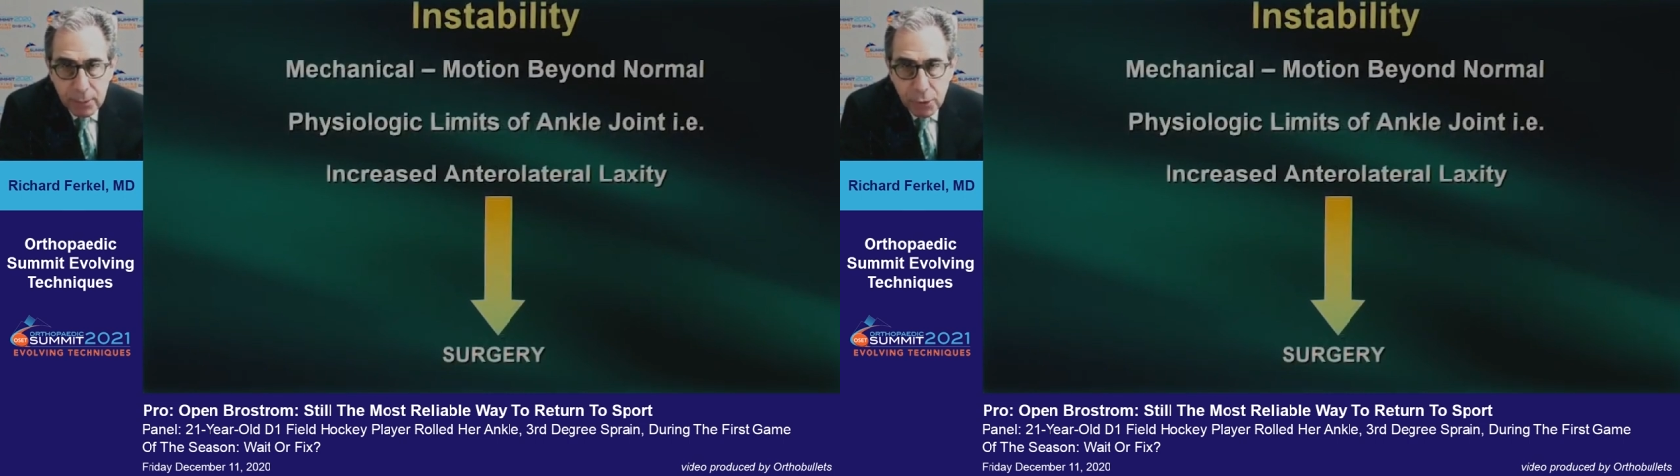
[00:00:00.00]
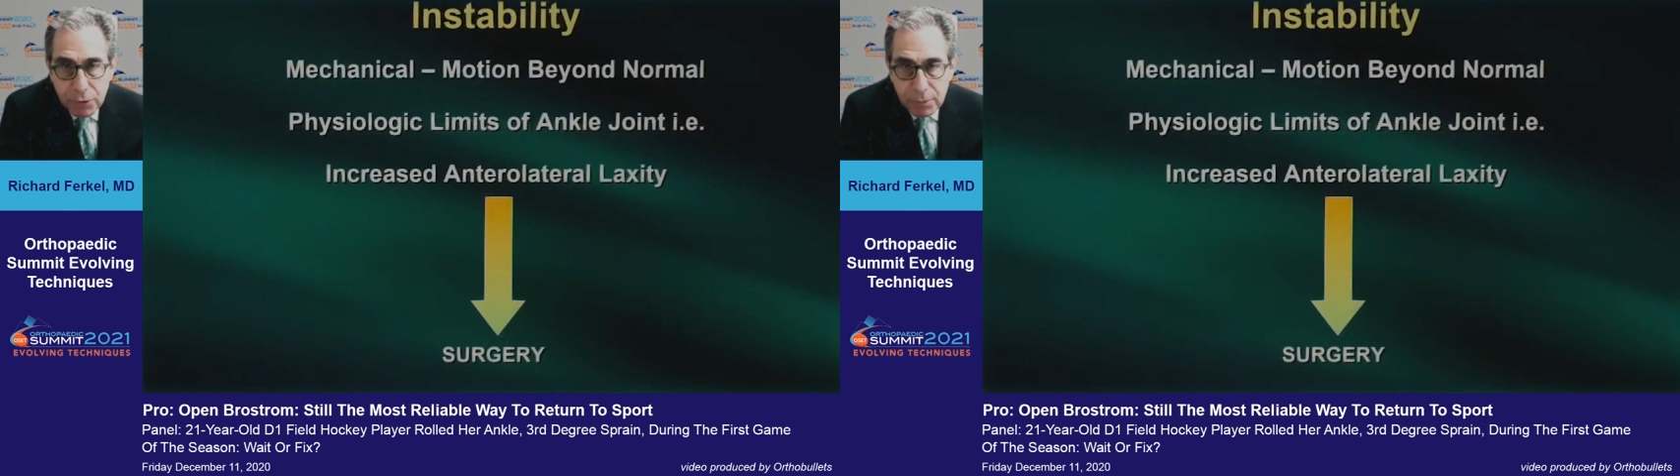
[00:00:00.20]

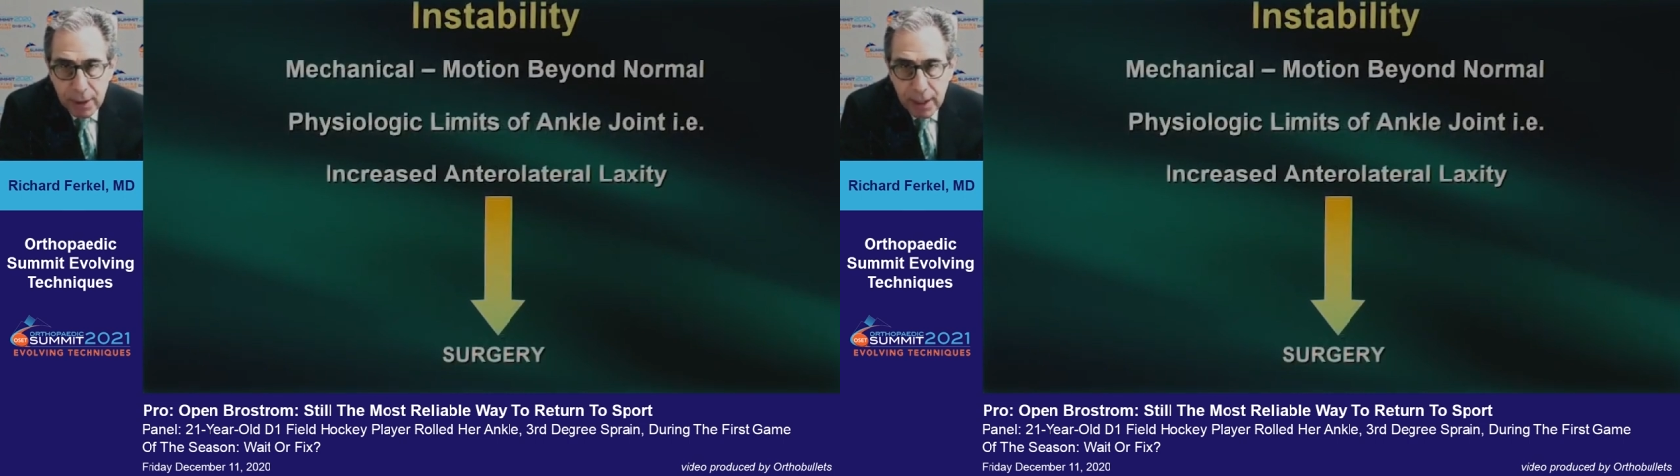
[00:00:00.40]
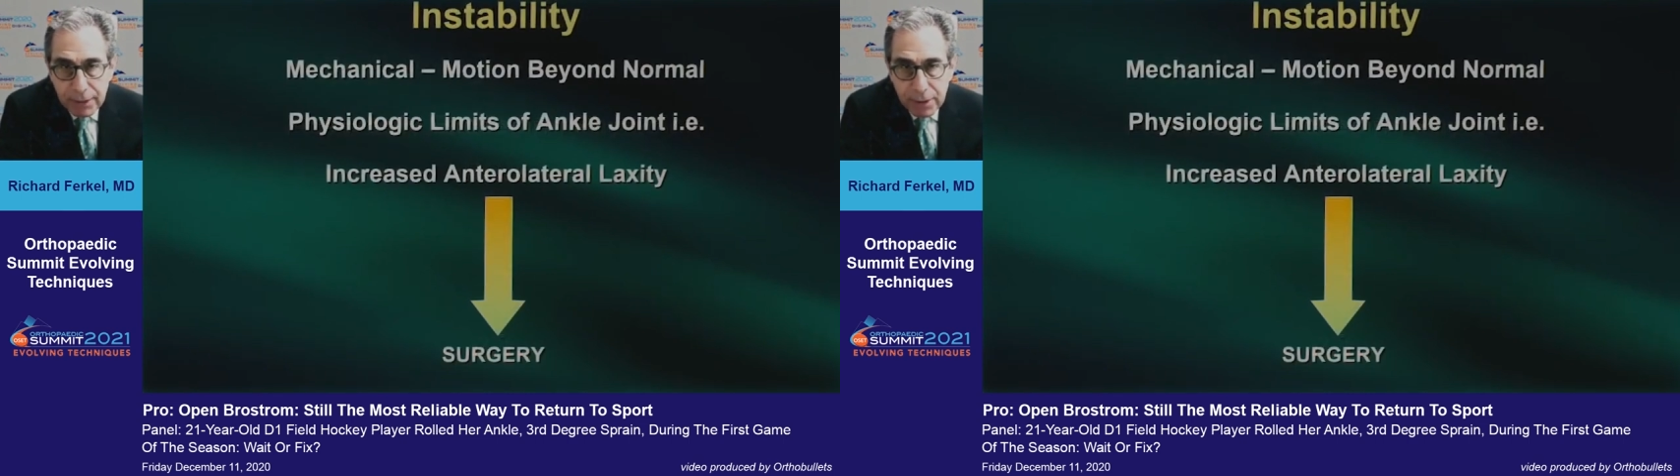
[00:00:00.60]
motion
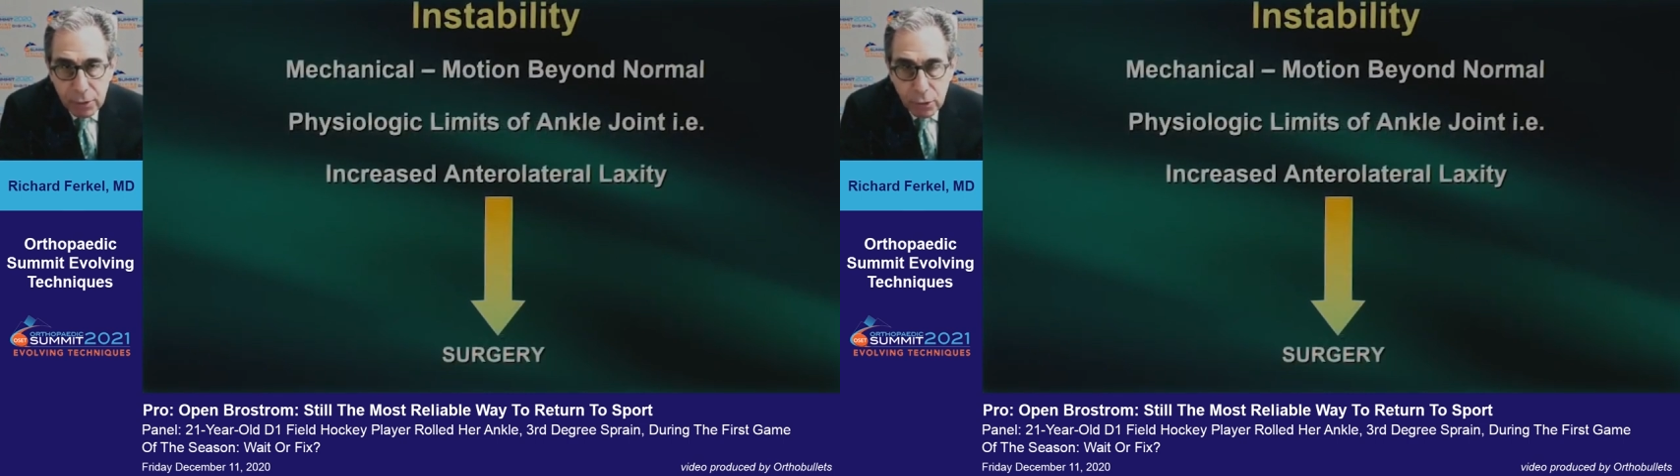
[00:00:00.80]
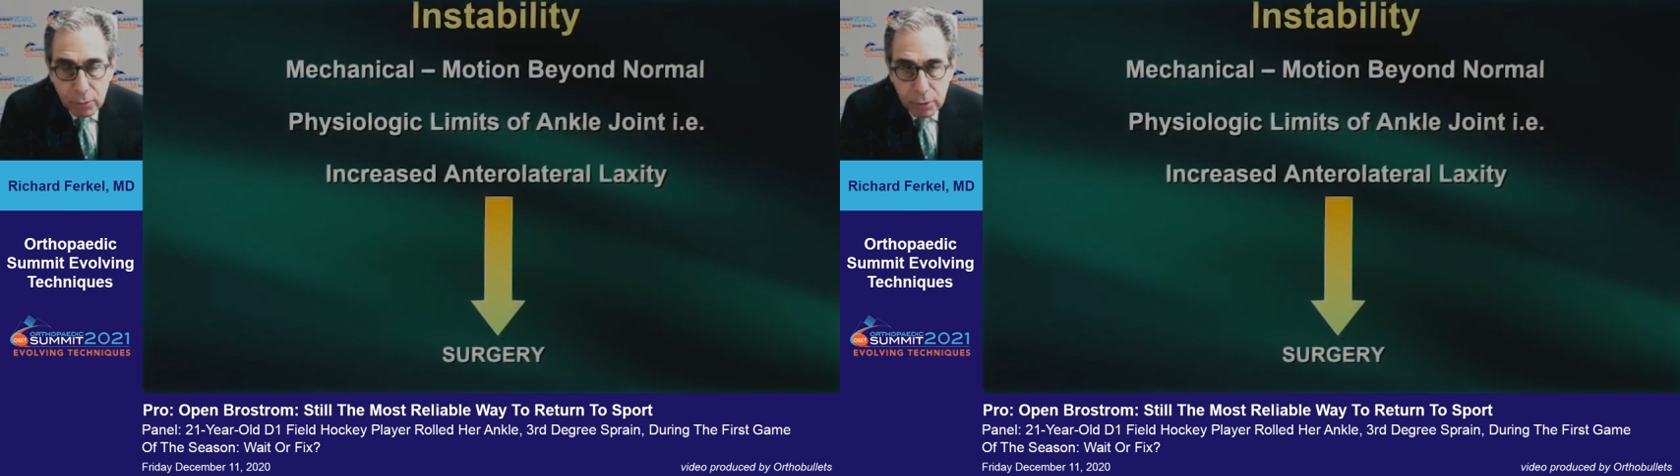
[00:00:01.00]
beyond the
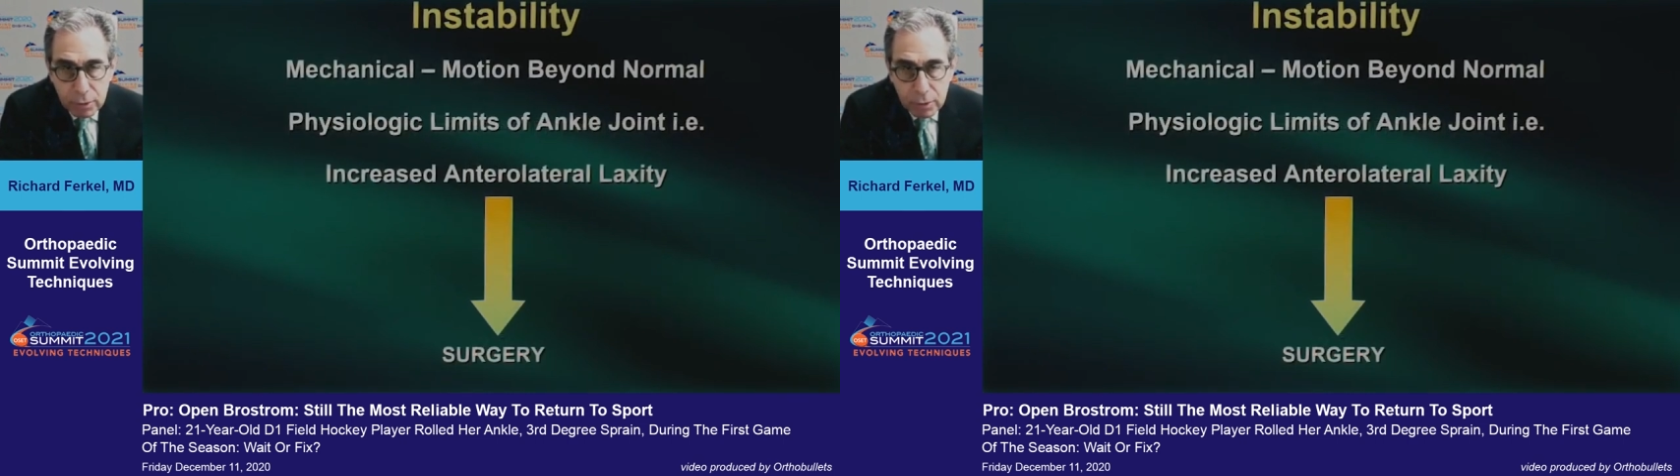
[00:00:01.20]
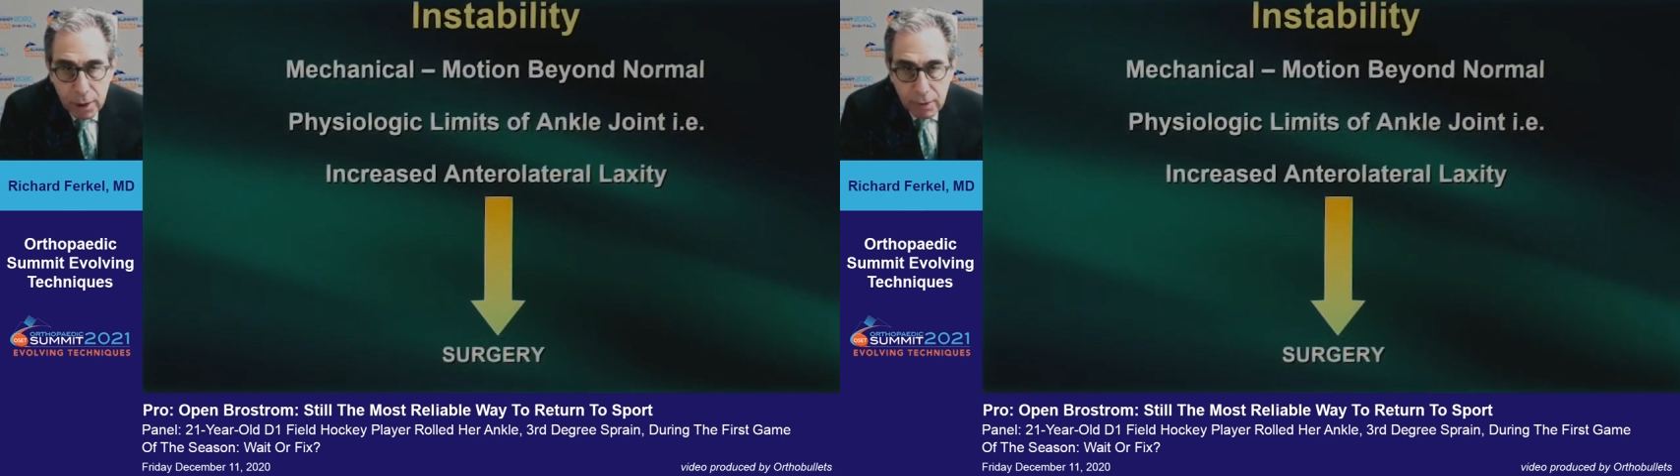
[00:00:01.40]
normal